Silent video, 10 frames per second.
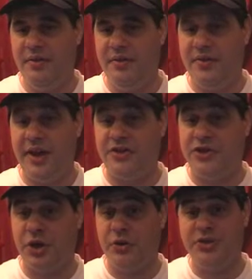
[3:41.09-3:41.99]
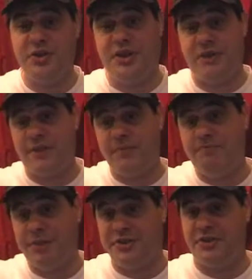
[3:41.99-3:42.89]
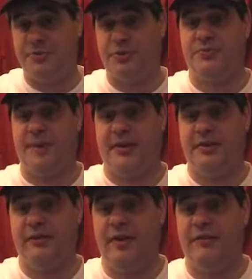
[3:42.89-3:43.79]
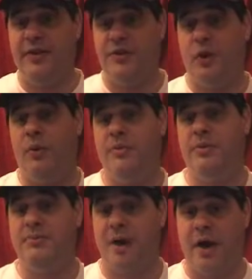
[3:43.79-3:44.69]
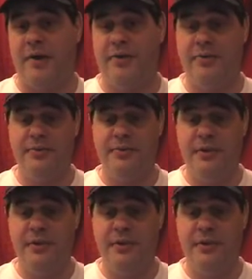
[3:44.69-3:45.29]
They chose a different business perspective, and if they don't want to be monitored,